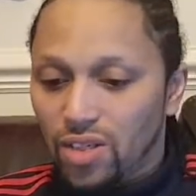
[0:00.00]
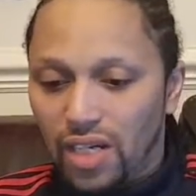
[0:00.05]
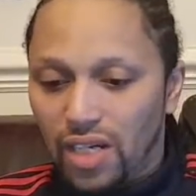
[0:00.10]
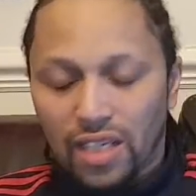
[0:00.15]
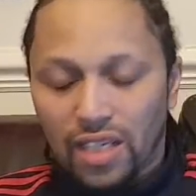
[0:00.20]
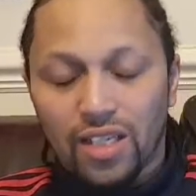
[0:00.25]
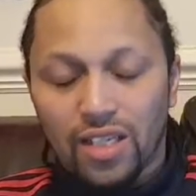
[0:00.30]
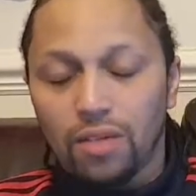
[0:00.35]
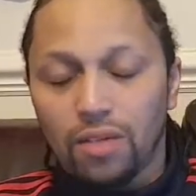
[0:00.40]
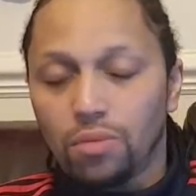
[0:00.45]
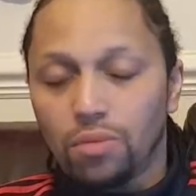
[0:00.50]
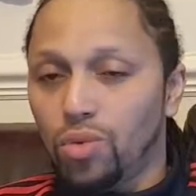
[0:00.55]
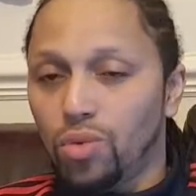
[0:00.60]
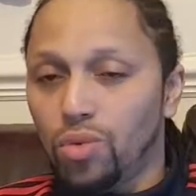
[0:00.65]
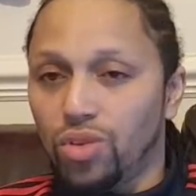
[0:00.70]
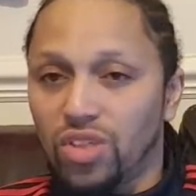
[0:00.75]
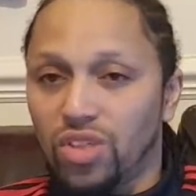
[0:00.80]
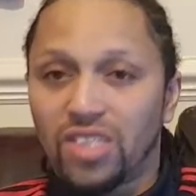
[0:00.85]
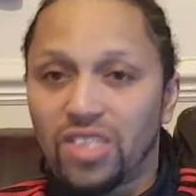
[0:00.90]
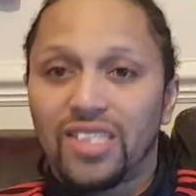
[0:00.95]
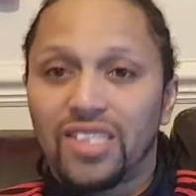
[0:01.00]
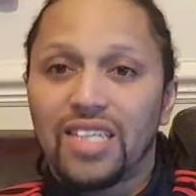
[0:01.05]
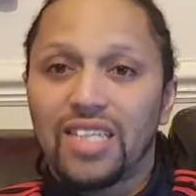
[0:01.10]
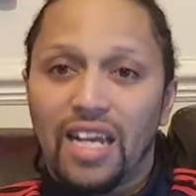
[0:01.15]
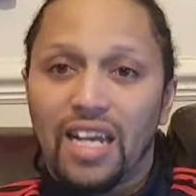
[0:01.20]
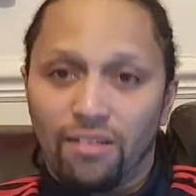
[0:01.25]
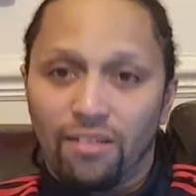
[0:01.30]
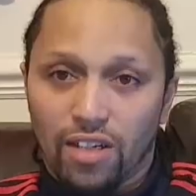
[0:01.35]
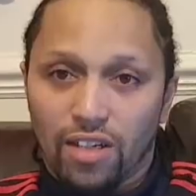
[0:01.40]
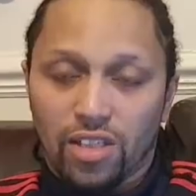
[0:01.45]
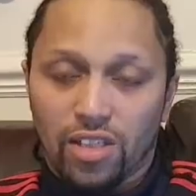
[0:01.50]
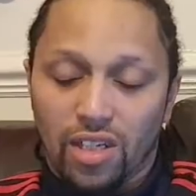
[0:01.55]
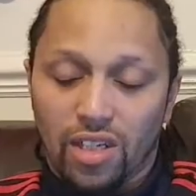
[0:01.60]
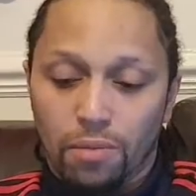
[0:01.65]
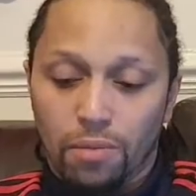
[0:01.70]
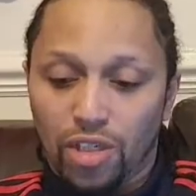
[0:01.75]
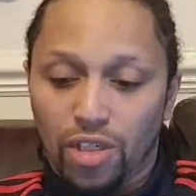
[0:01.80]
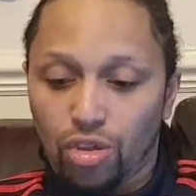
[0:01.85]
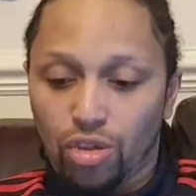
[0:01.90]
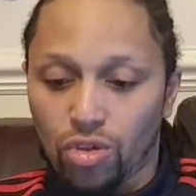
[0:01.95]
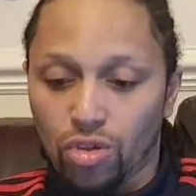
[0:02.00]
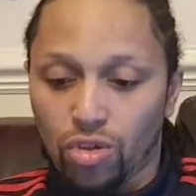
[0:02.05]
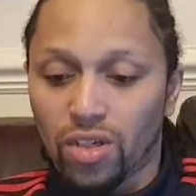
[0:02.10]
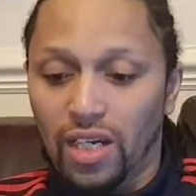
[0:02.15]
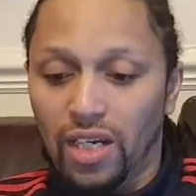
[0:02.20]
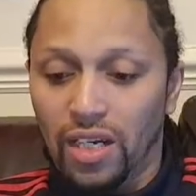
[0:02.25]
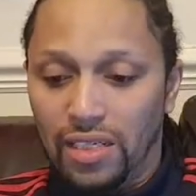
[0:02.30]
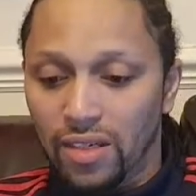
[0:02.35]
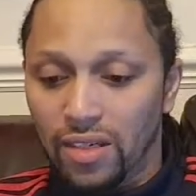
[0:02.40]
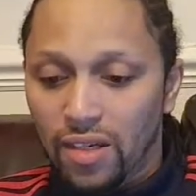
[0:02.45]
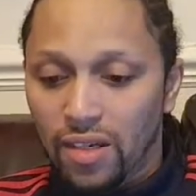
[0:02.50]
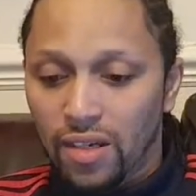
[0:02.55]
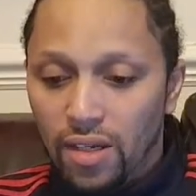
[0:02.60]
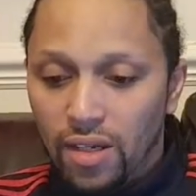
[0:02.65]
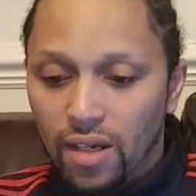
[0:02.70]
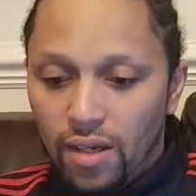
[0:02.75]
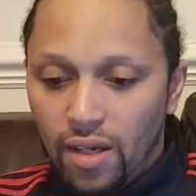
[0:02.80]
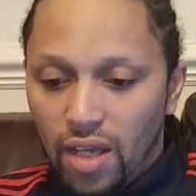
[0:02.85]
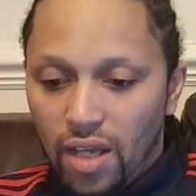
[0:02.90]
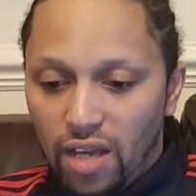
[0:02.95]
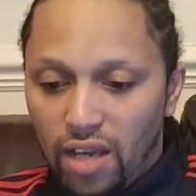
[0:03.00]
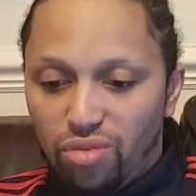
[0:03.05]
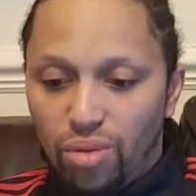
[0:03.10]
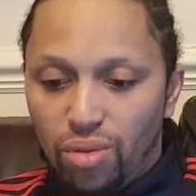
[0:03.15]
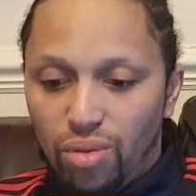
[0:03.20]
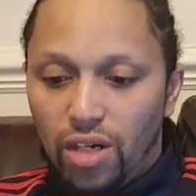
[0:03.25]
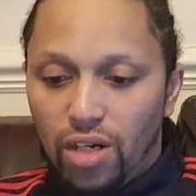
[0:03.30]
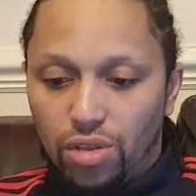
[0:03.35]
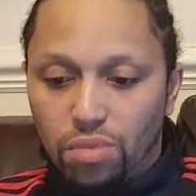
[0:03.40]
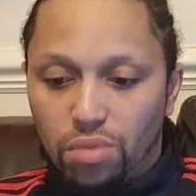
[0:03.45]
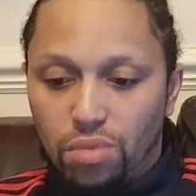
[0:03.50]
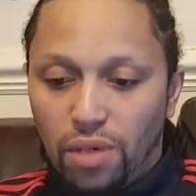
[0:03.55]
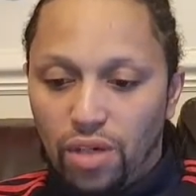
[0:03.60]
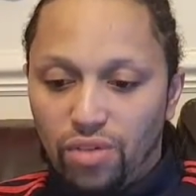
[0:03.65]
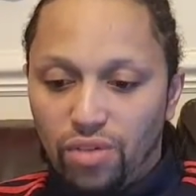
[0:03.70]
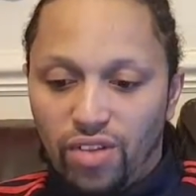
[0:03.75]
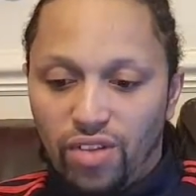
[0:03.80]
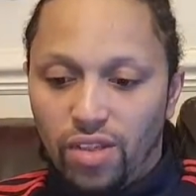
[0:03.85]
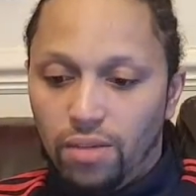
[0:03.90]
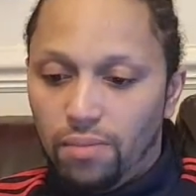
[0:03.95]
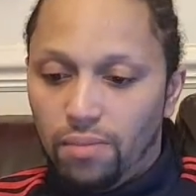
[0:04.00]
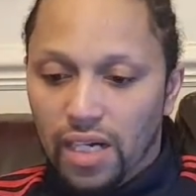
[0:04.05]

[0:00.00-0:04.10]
I think we would seriously be struggling if we lost both of them.